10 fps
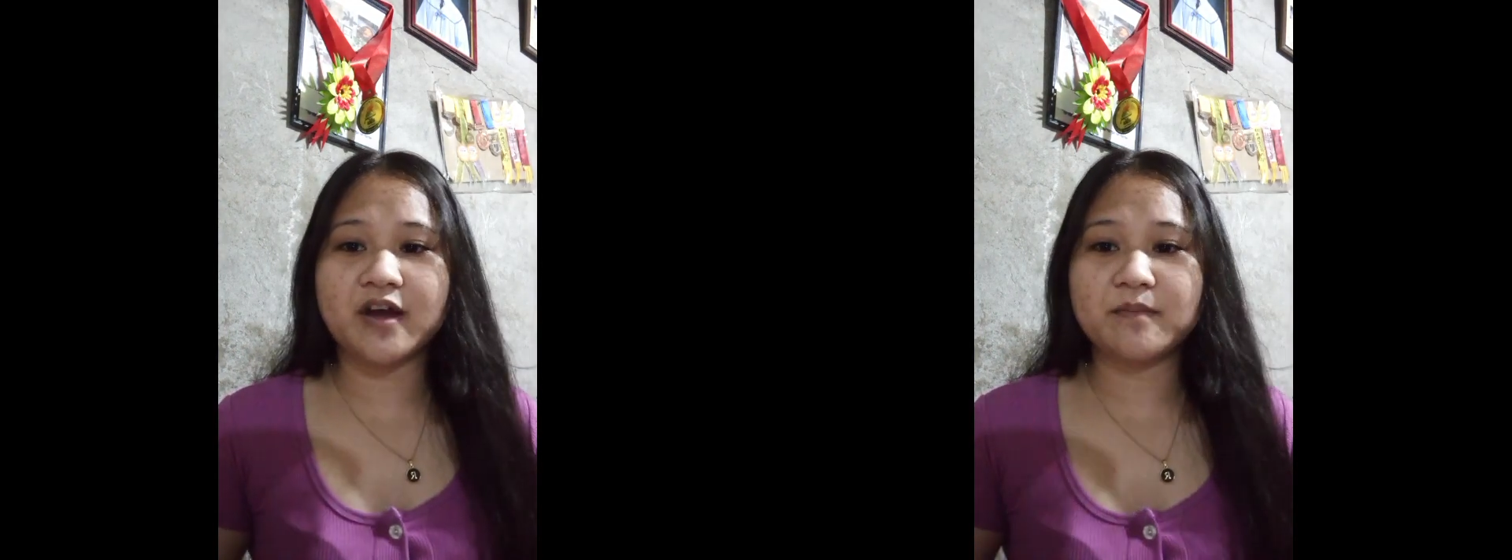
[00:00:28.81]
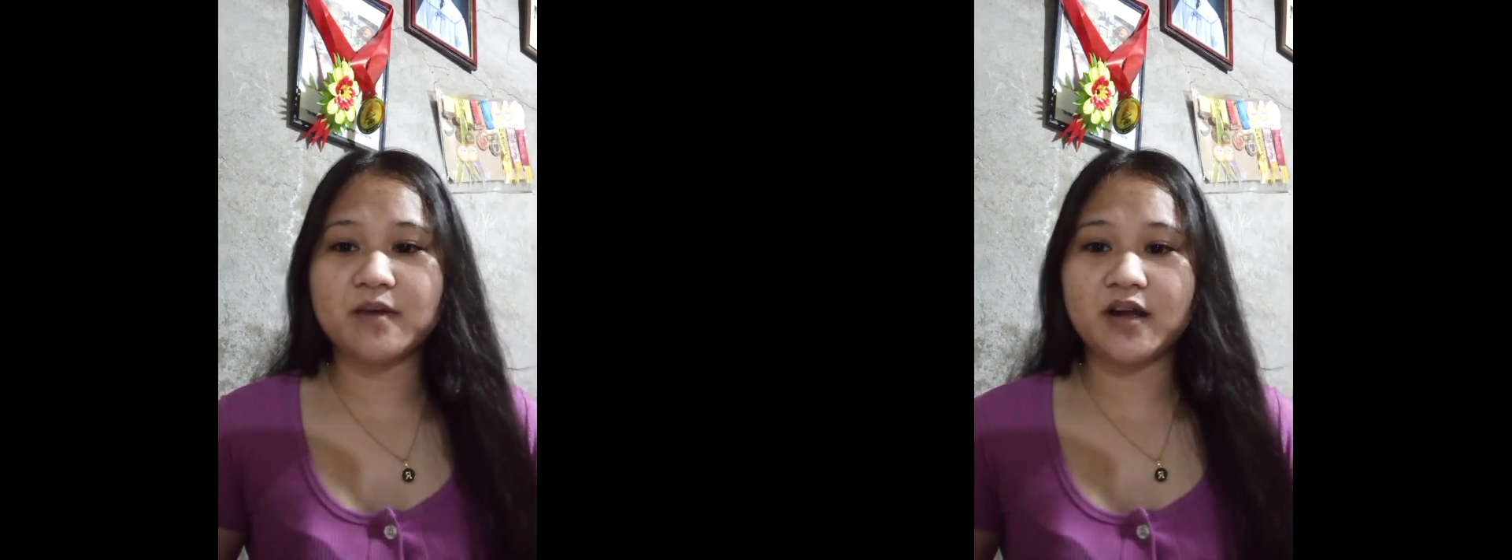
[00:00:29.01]

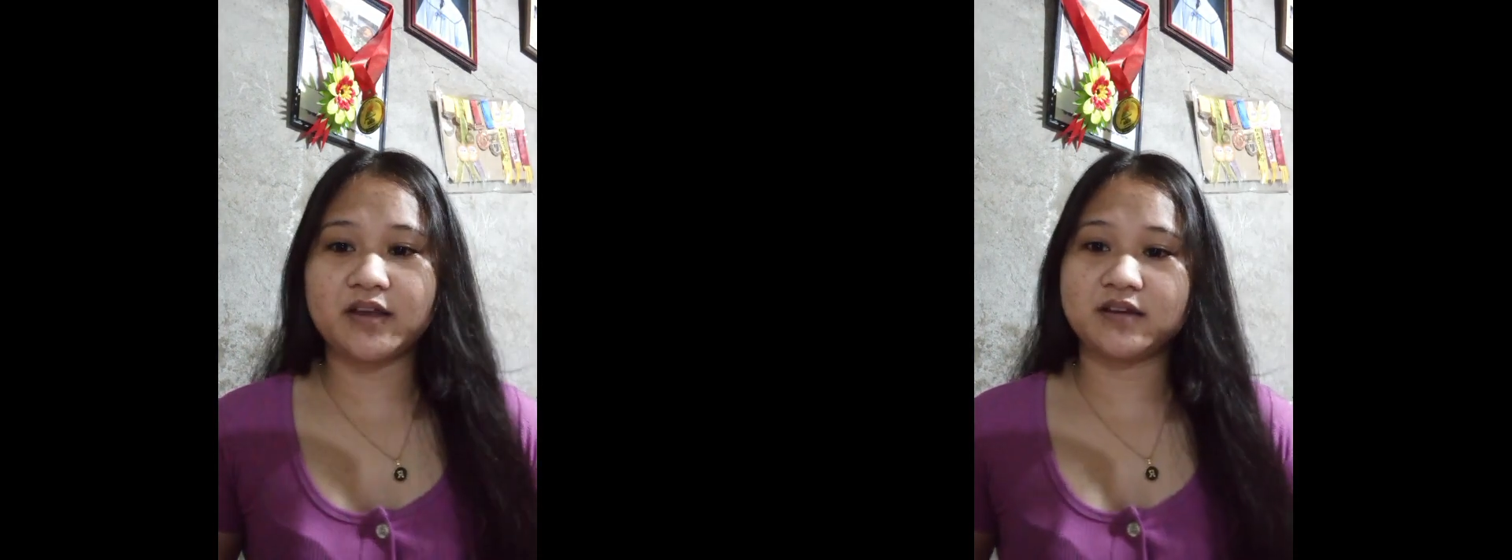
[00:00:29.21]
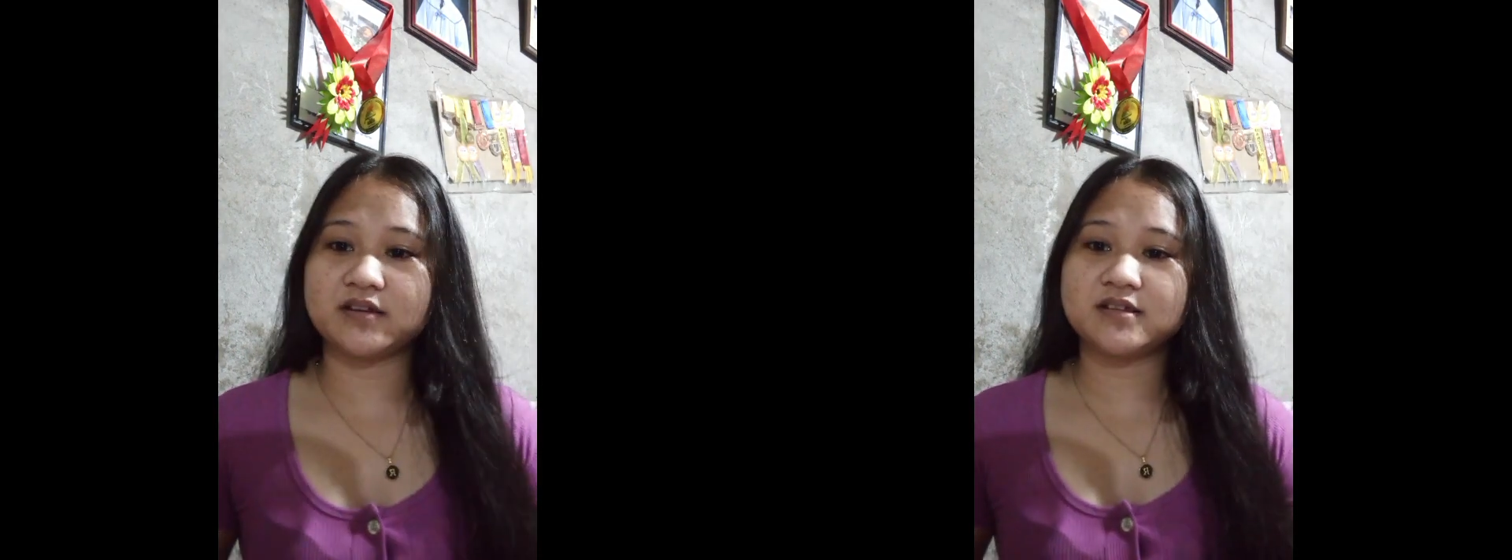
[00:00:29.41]

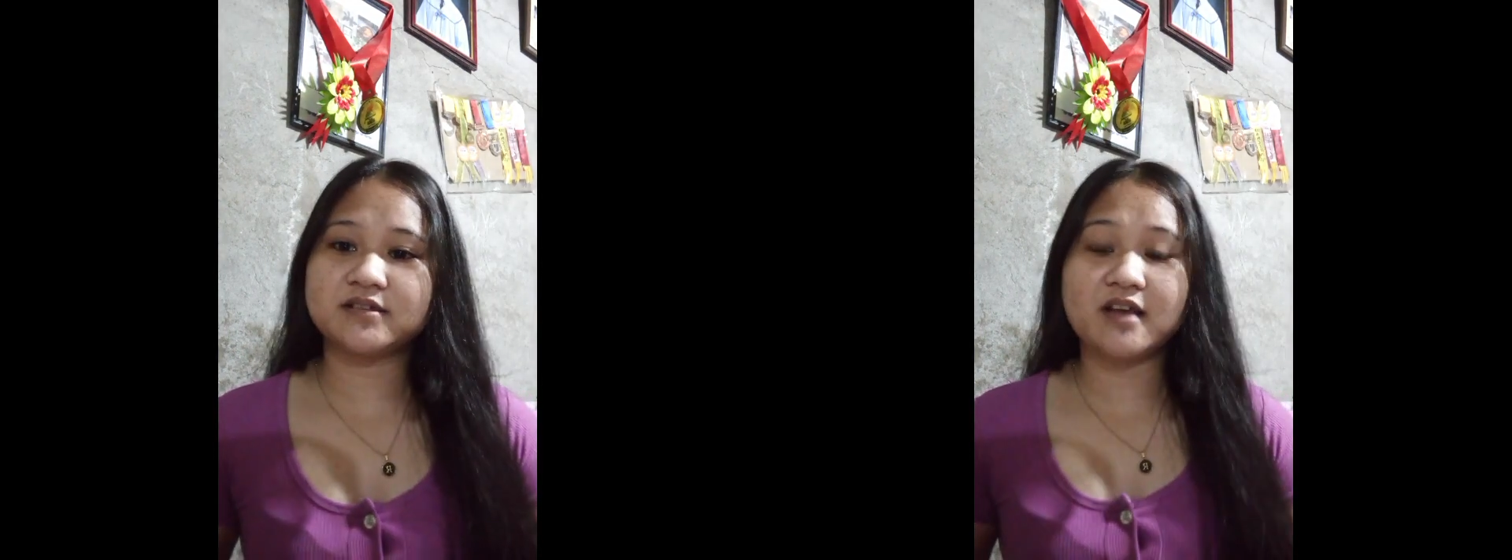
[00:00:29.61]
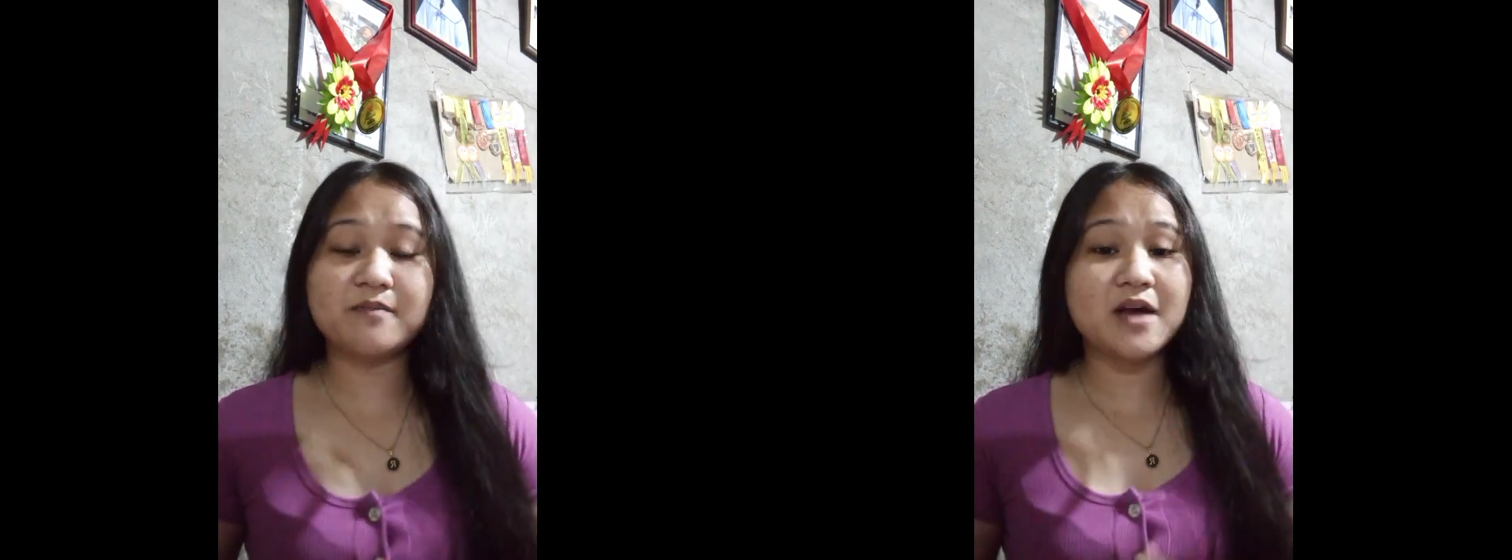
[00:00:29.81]
Dama
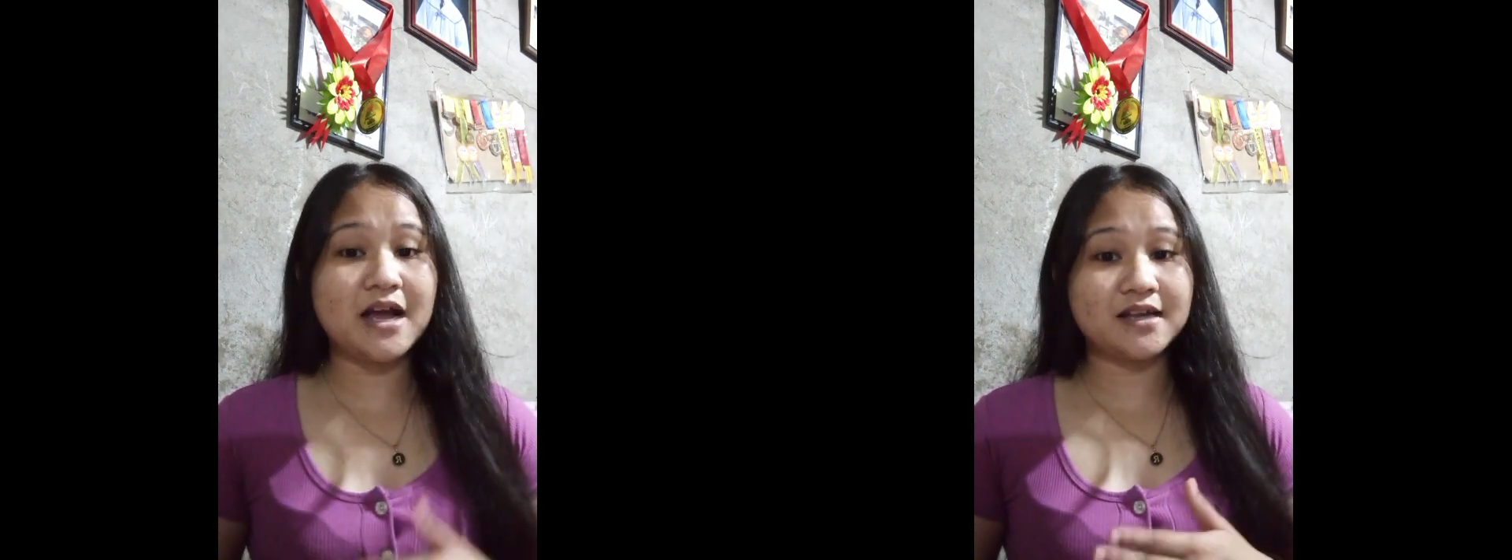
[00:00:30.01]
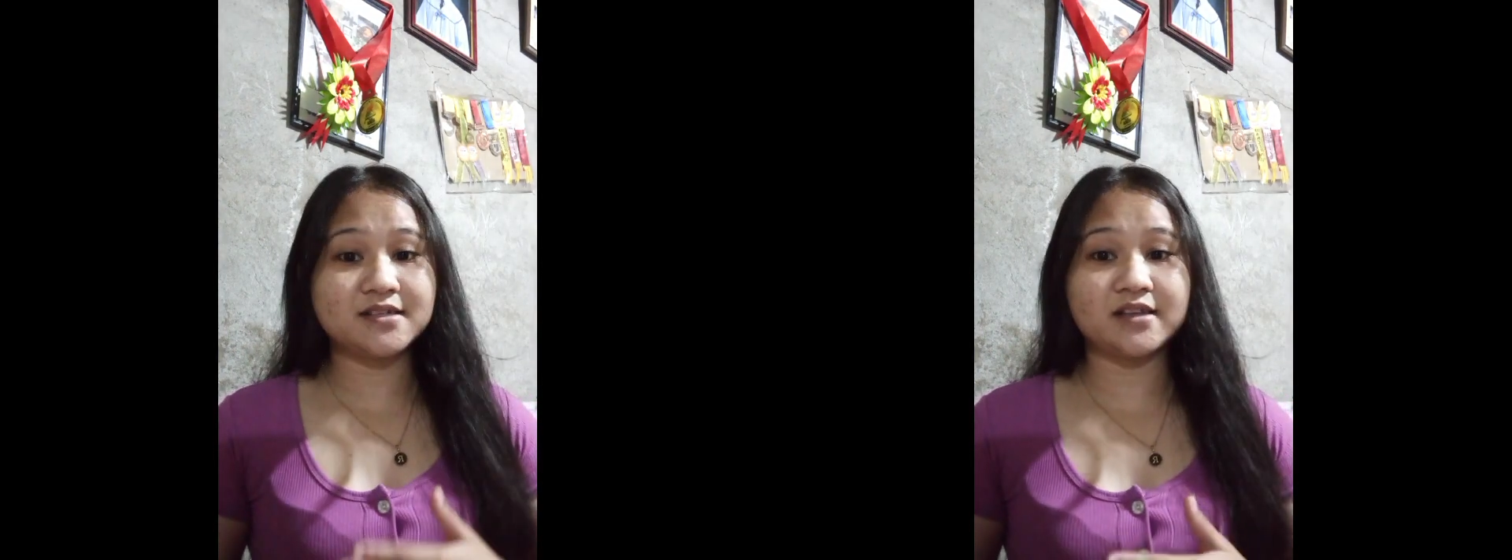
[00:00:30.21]
is Dama
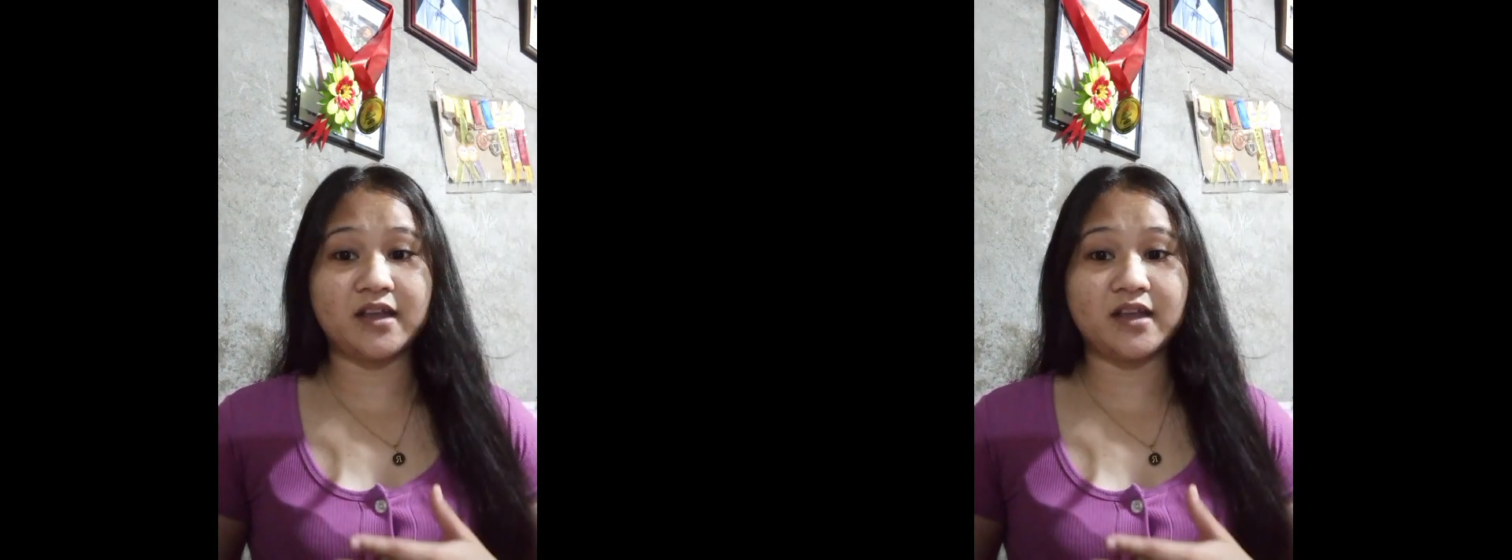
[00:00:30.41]
has